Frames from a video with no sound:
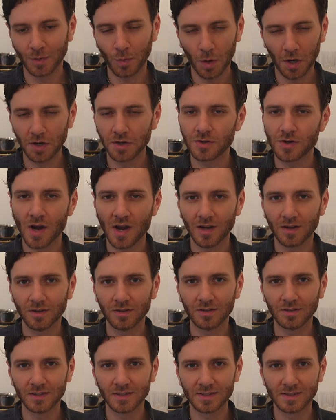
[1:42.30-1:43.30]
work
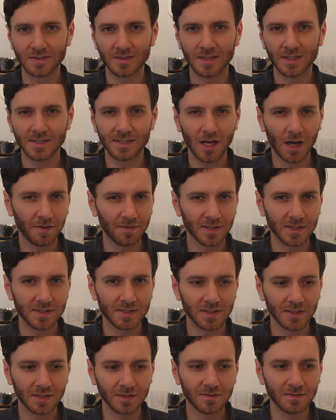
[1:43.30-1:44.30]
triangle is it's
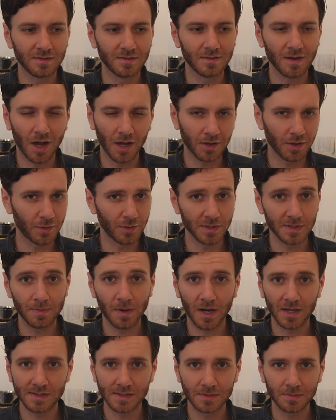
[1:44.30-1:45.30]
obviously not always
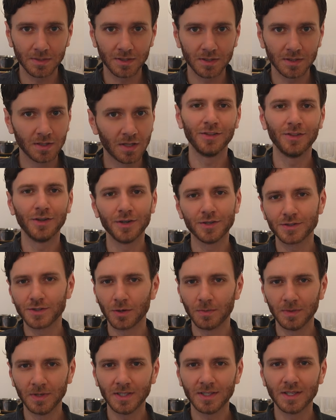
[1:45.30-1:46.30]
possible. There are so
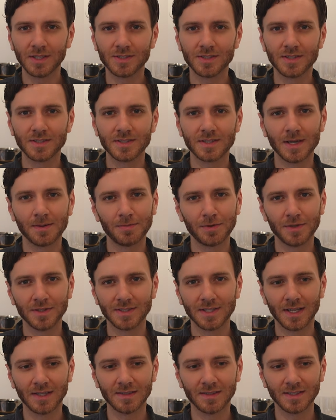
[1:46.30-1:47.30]
many kitchens that
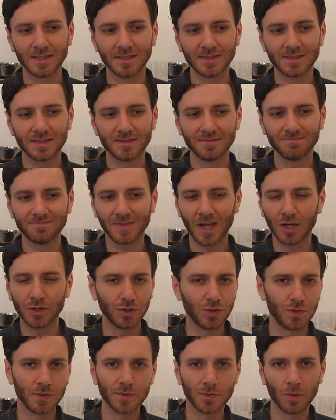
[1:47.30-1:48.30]
present these
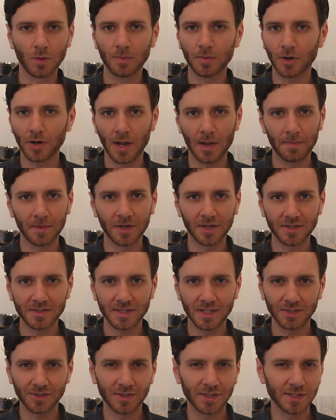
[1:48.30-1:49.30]
unusual parameters
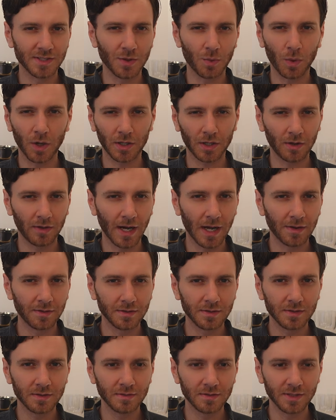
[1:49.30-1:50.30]
that you need to work
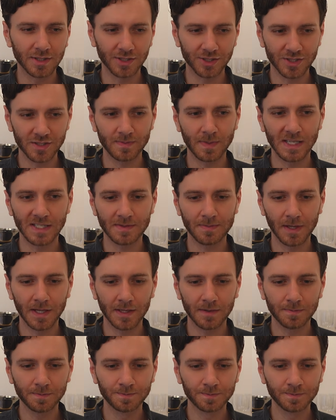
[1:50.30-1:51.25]
around in your space plan.